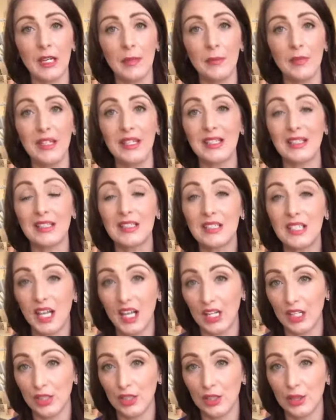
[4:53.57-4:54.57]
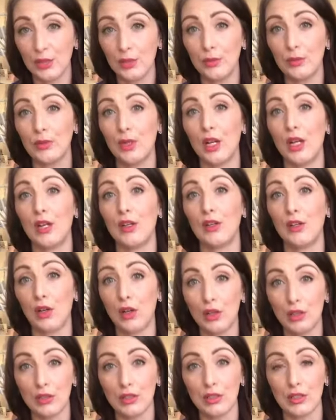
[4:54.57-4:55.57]
It'll tell you a
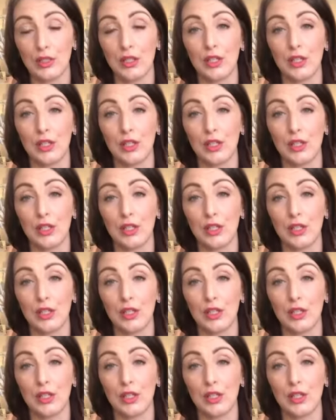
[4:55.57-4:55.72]
lot.